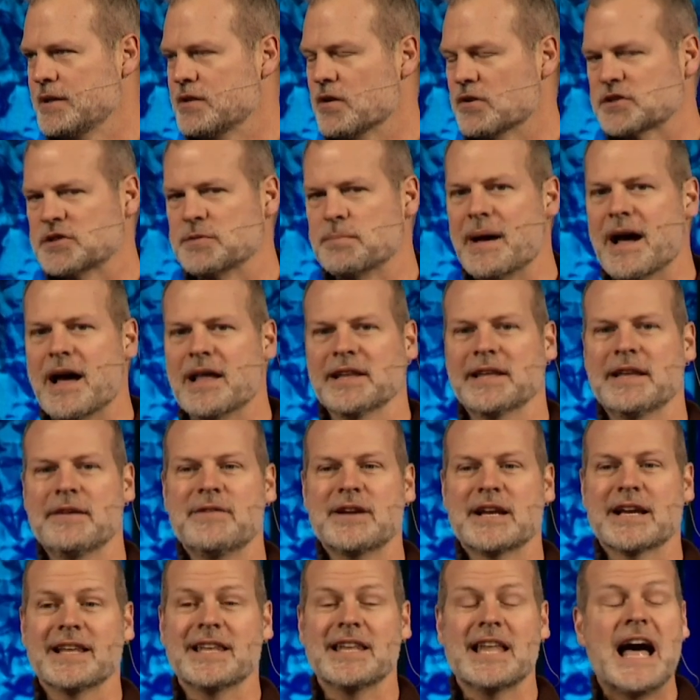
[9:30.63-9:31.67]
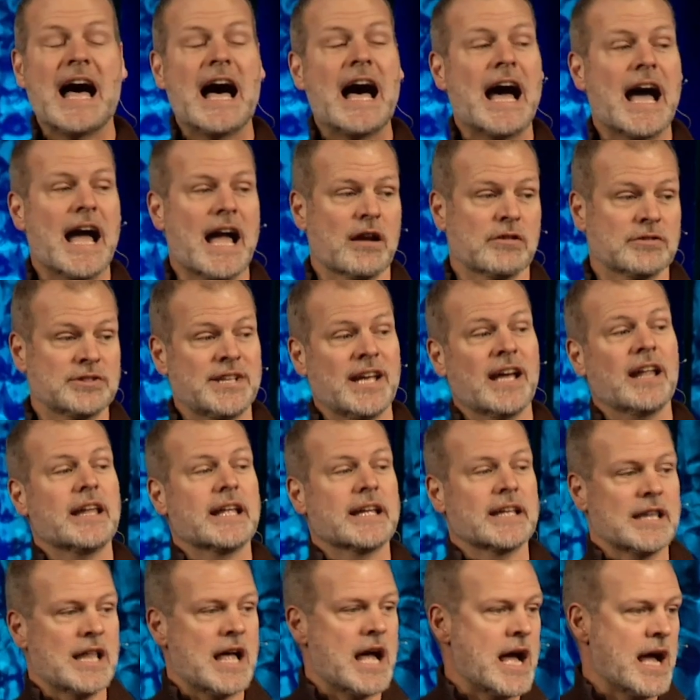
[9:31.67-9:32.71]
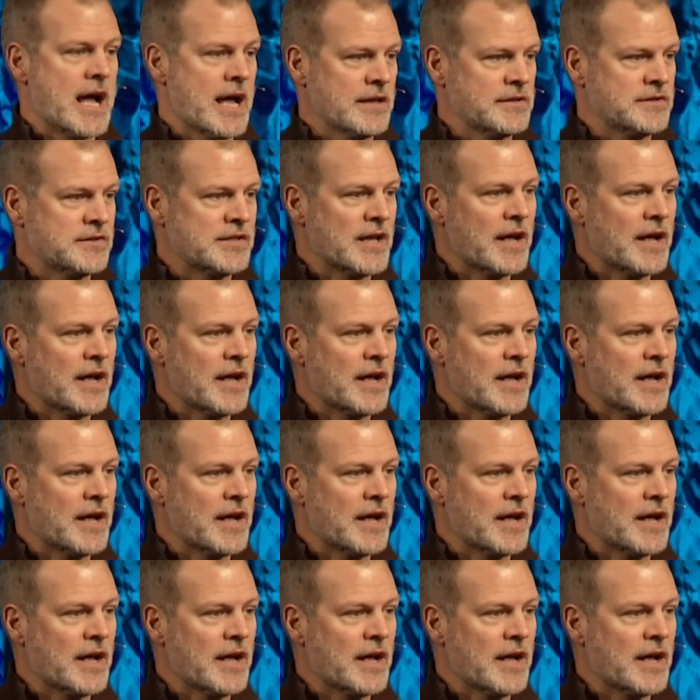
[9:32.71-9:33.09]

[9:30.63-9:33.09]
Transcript: Talks about living a lie or telling lies,